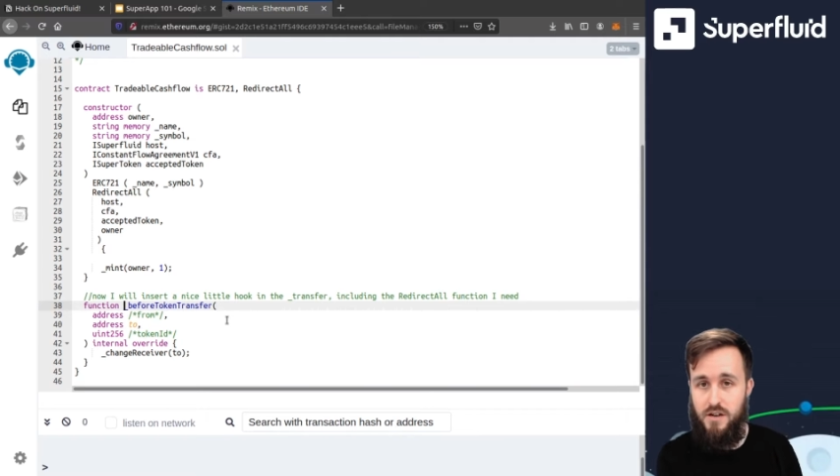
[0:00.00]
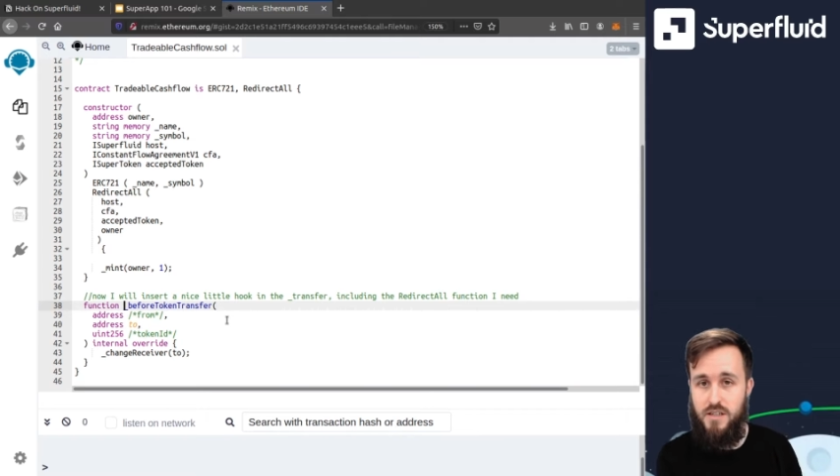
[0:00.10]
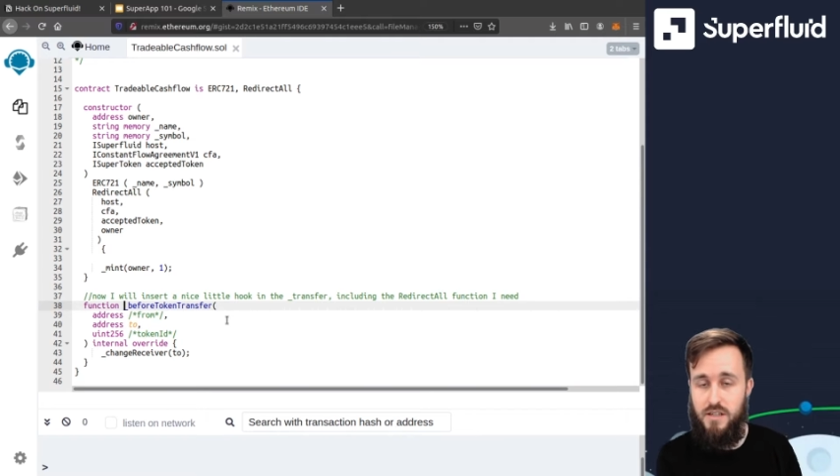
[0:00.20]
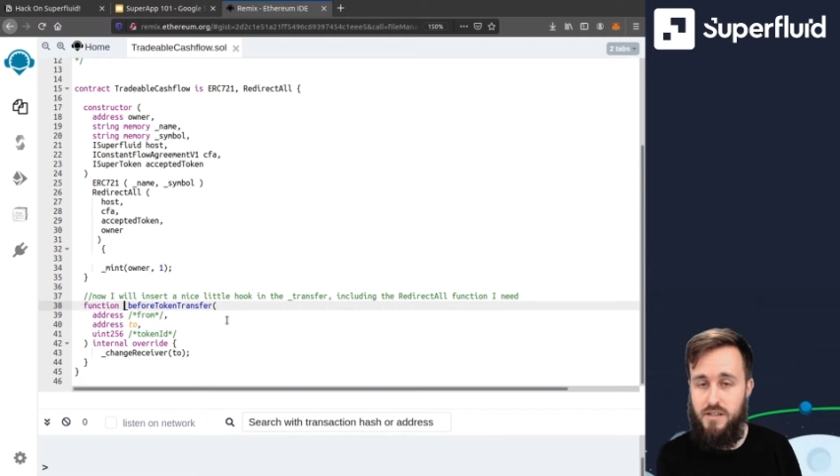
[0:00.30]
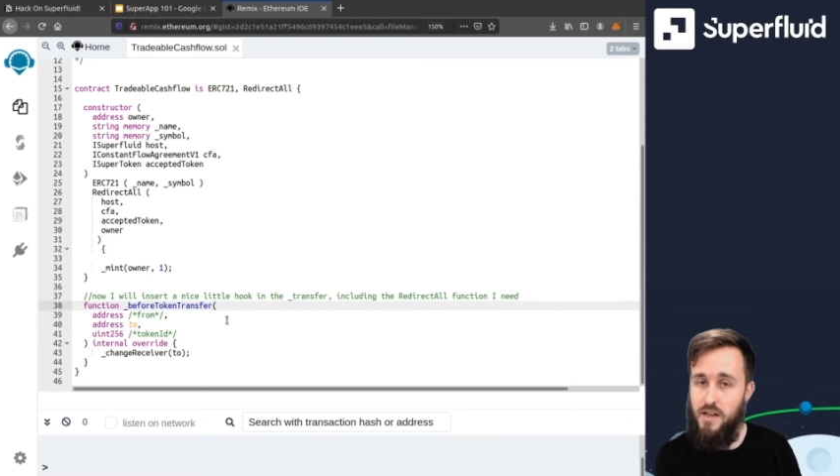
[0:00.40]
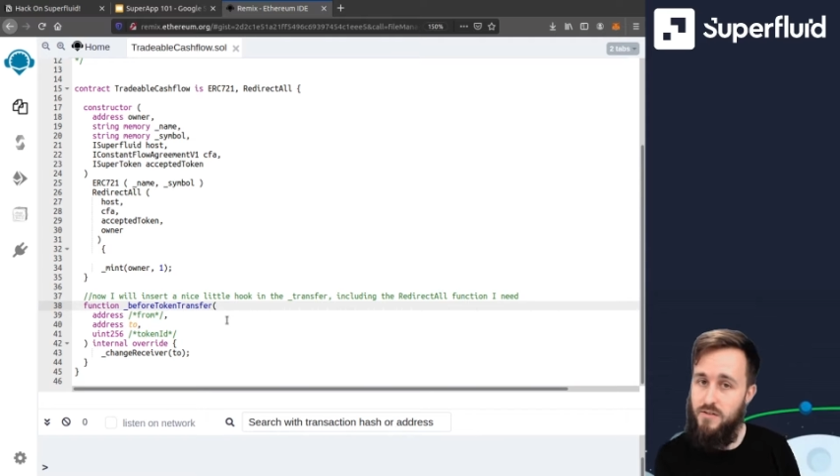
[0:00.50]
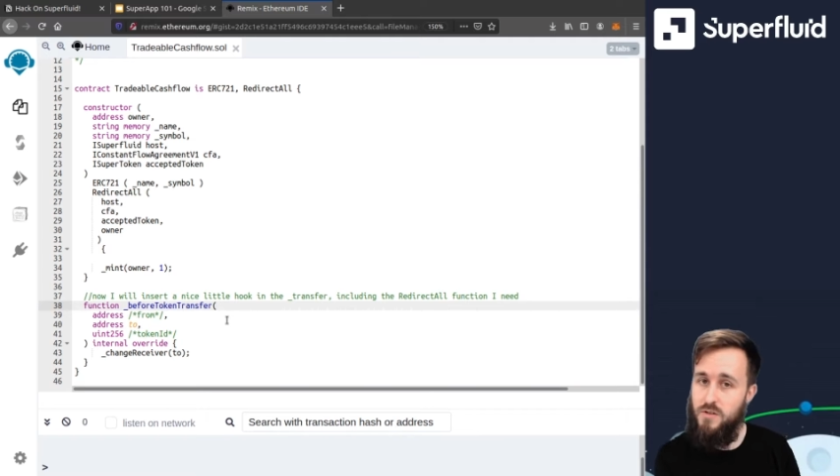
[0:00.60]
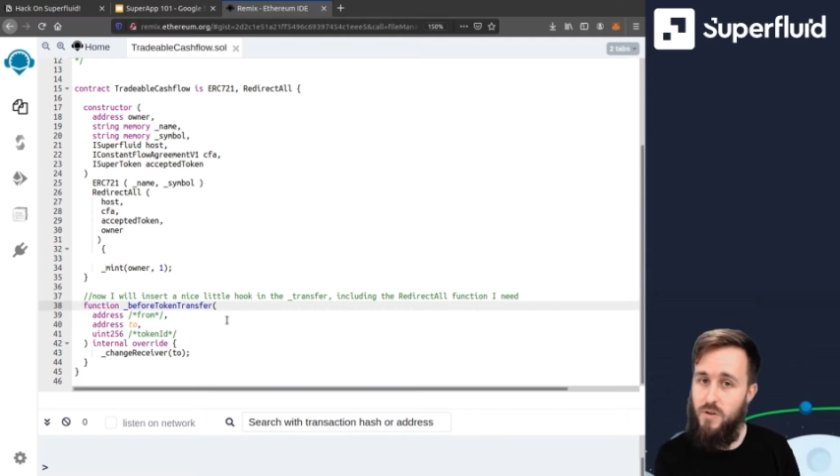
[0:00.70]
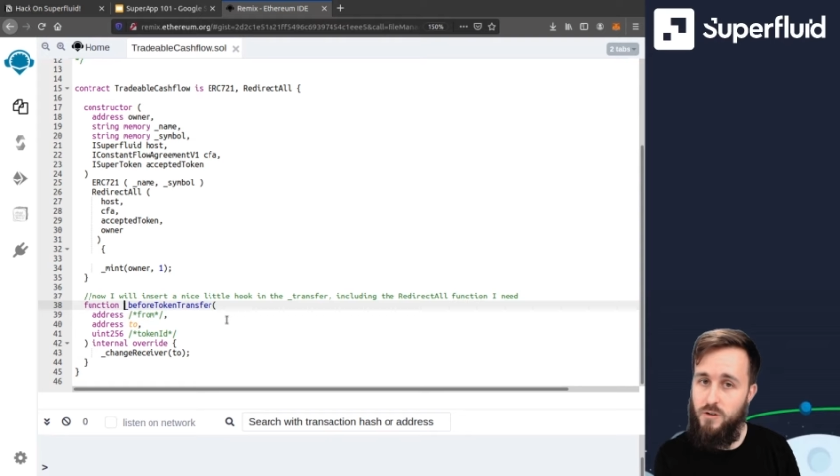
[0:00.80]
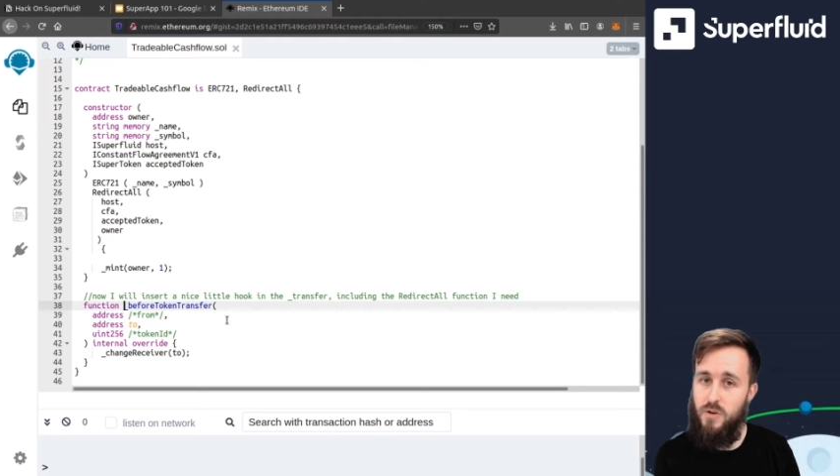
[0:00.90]

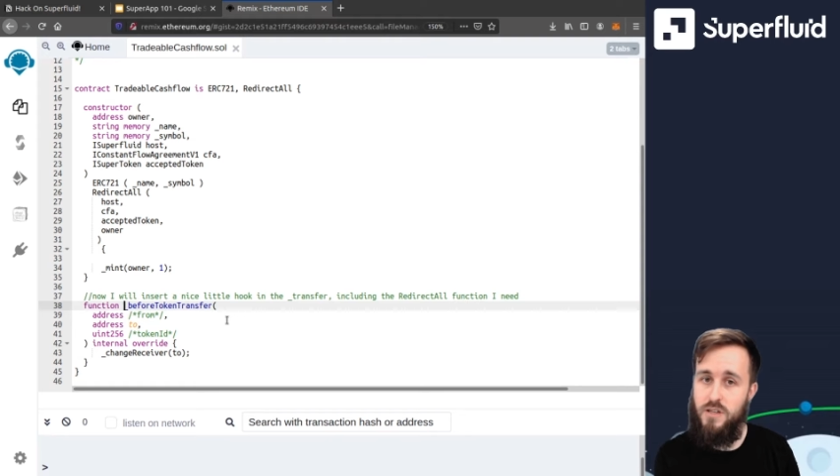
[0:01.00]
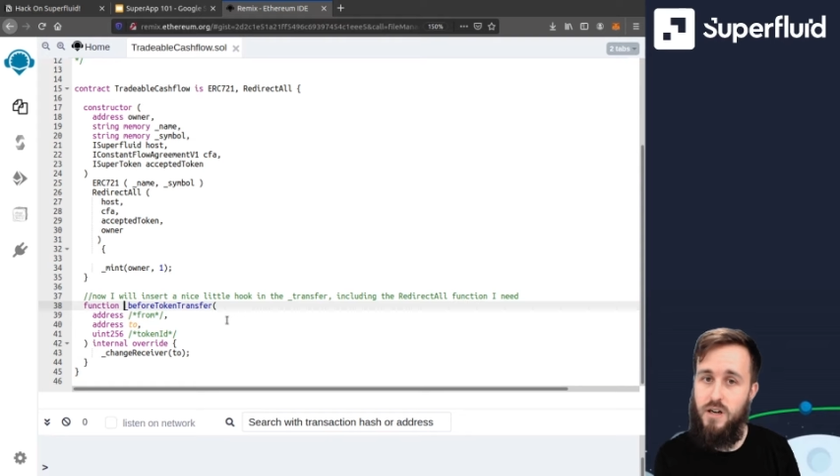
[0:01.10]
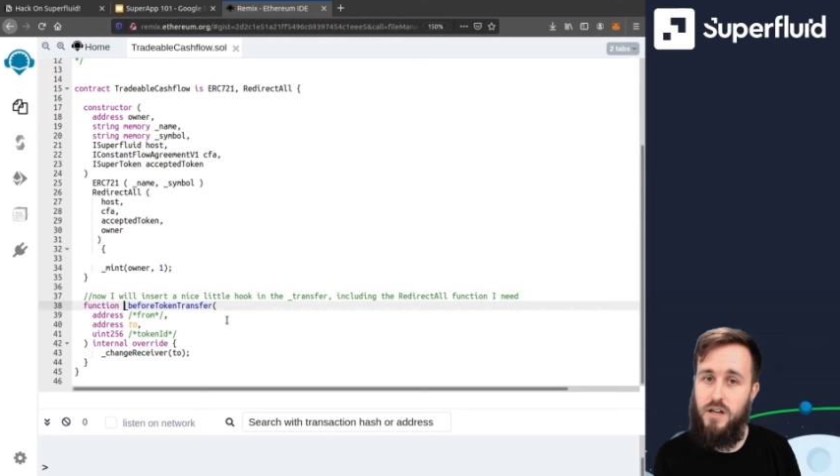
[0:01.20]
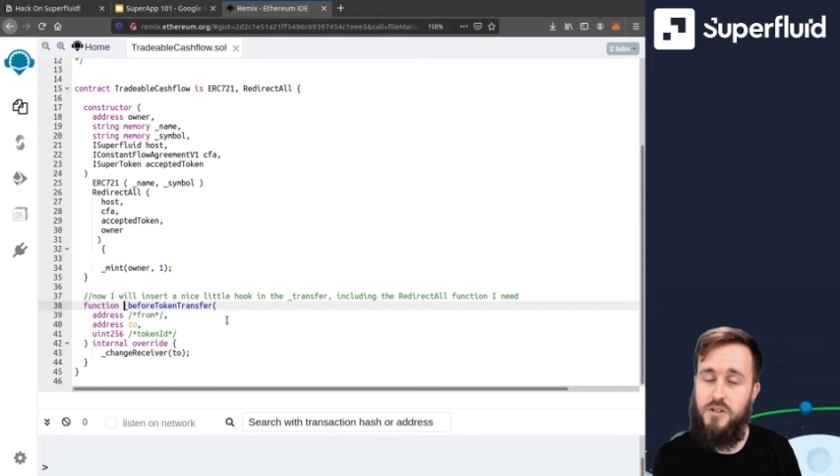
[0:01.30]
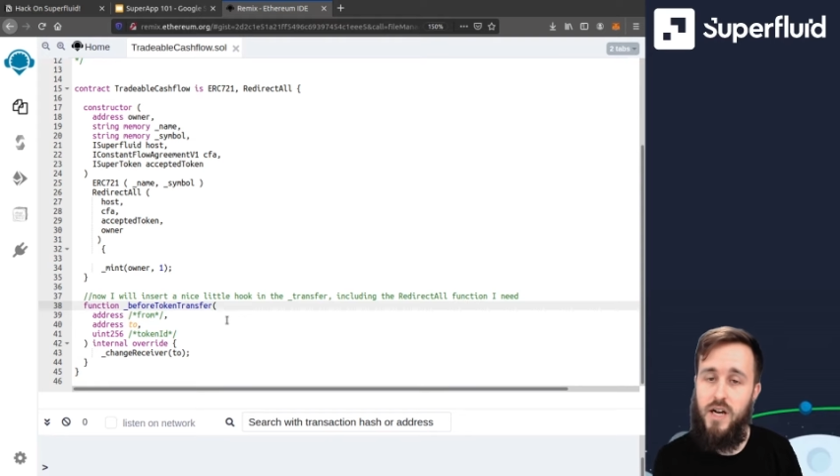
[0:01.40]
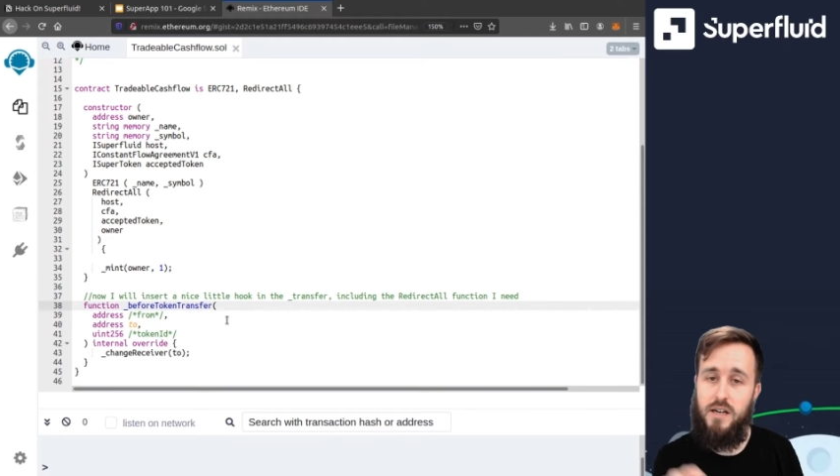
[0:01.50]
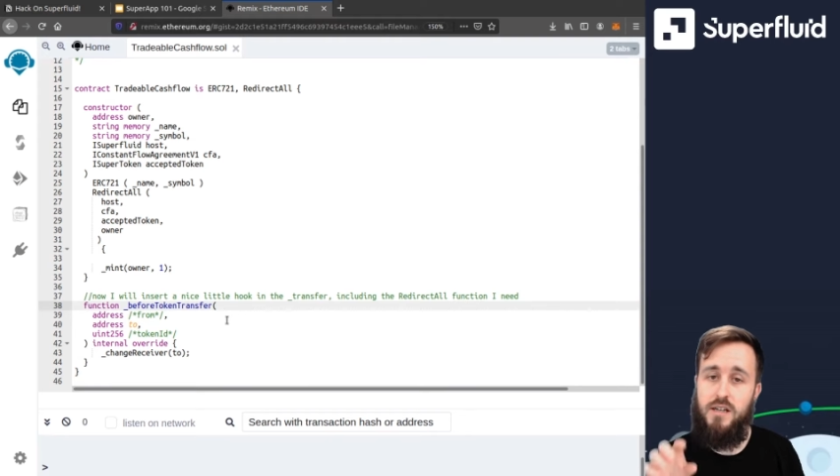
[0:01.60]
721 contract,